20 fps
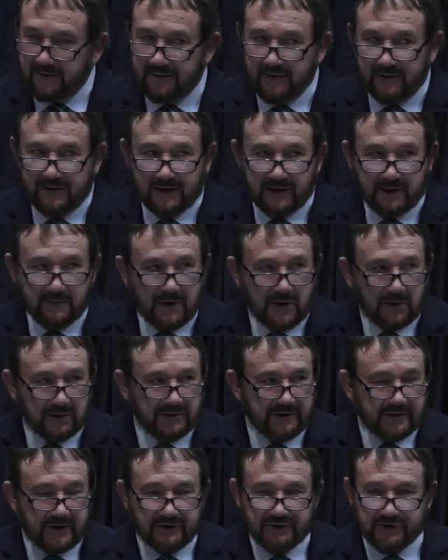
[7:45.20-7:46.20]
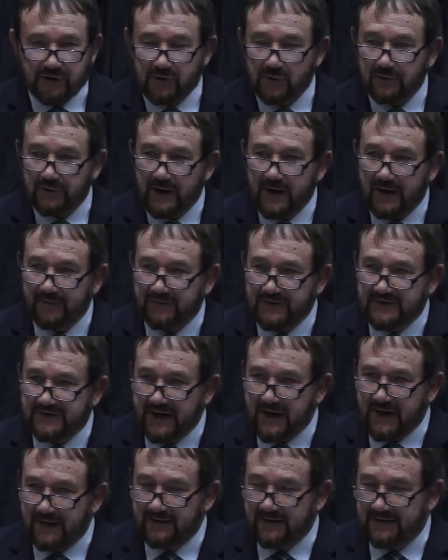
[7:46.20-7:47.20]
The thing about it is you're going to have to
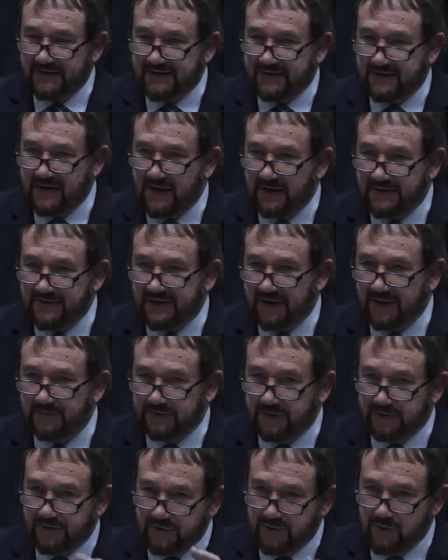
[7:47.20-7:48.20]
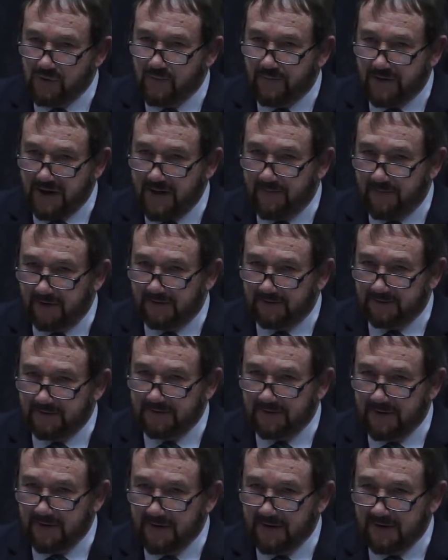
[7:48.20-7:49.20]
sell this concept to two people,
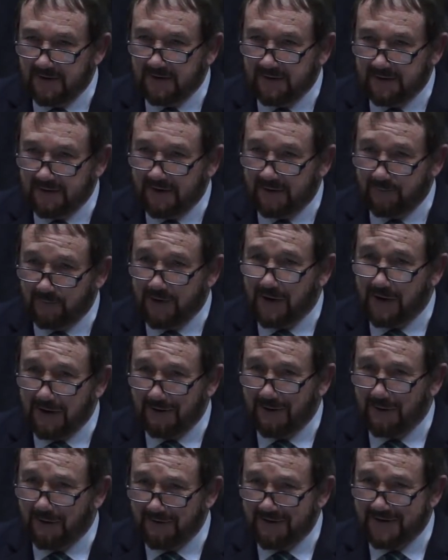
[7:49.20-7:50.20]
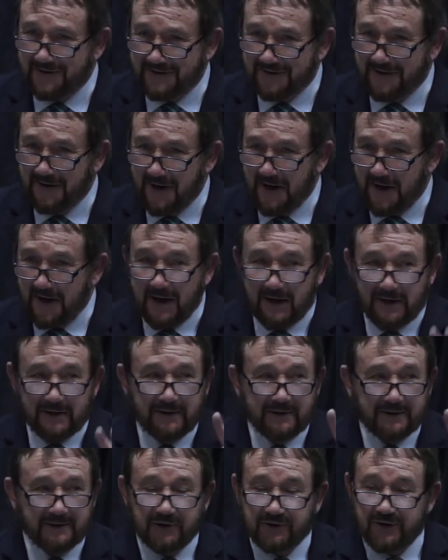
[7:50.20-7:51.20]
and we all know this.
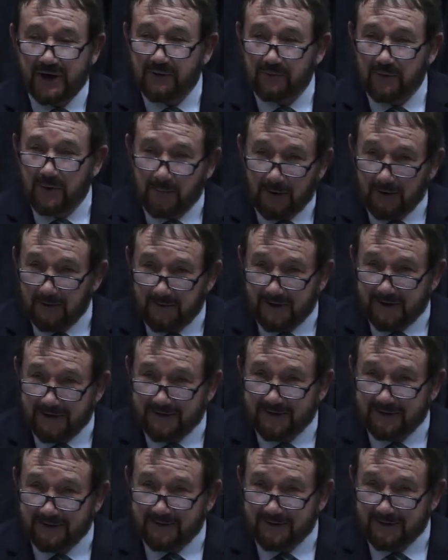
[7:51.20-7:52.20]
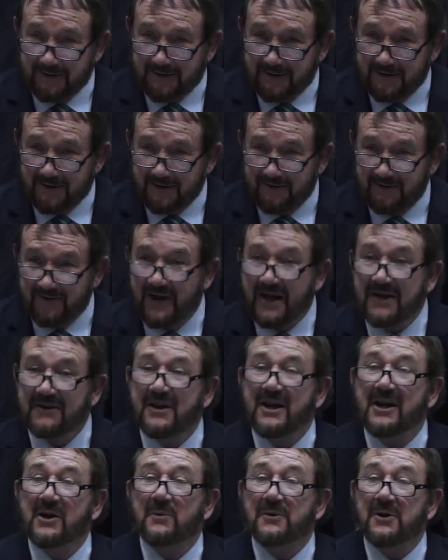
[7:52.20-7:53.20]
The general public, they
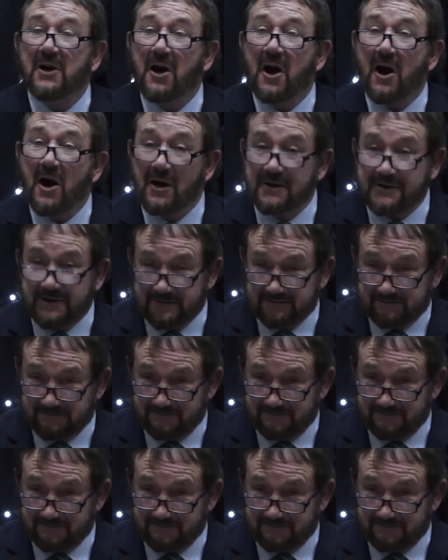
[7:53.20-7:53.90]
think with their heart.